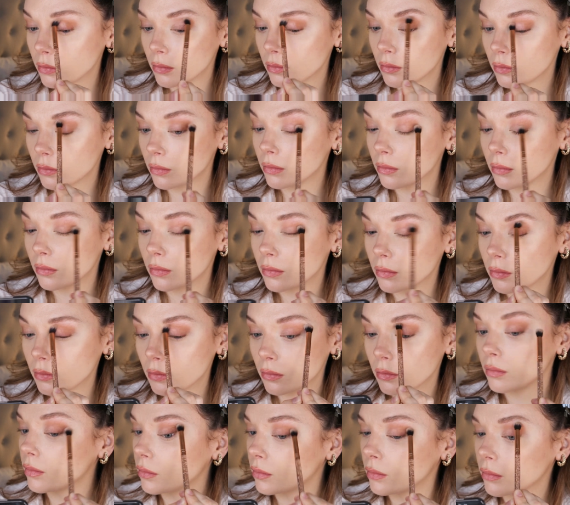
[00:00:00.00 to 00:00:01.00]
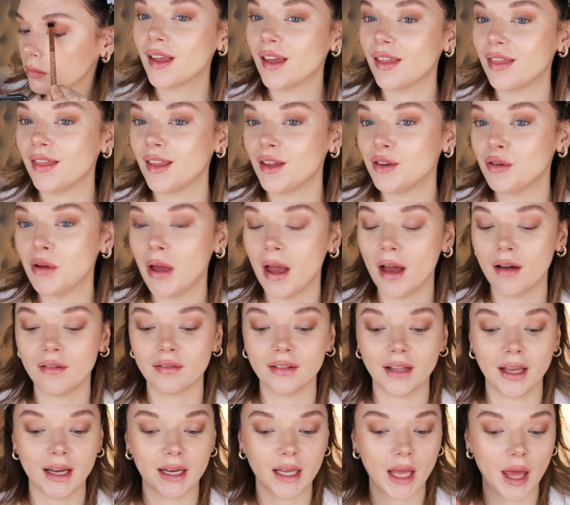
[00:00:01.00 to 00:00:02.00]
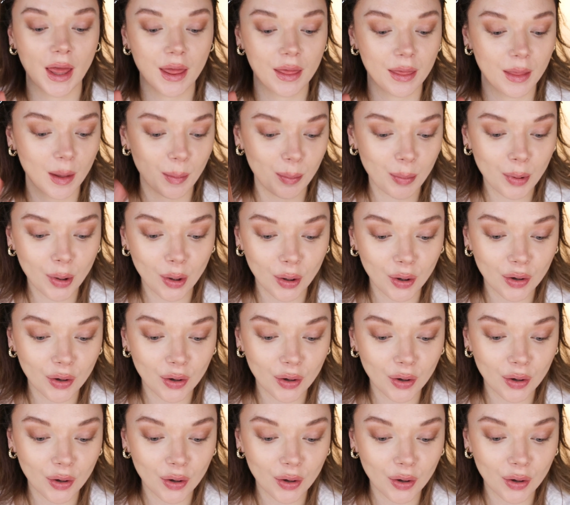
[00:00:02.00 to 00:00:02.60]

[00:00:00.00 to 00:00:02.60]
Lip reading: There we go. And then you have like the